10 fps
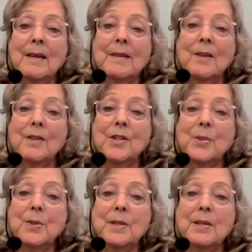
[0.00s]
he talks
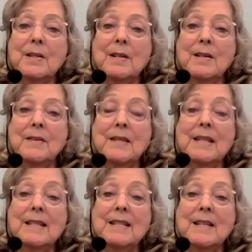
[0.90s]
to his son
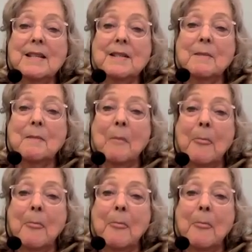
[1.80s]
and he says,